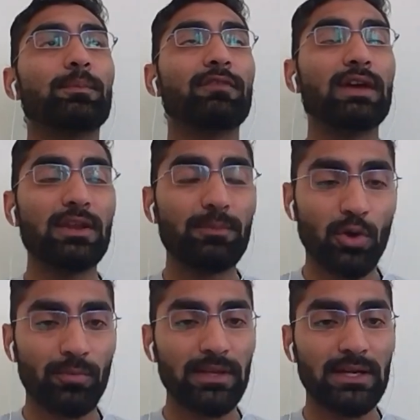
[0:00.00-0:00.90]
very
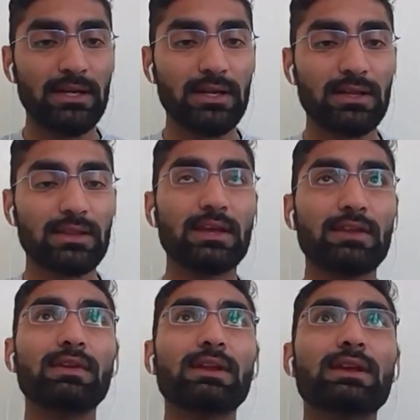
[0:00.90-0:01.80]
prominent,
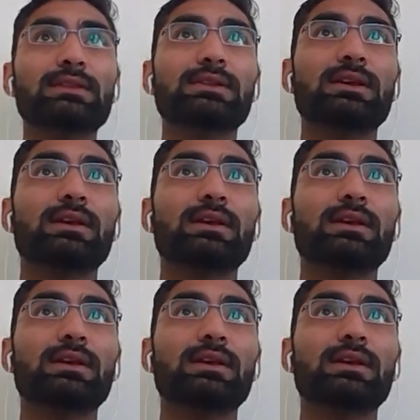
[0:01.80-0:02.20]
then we can say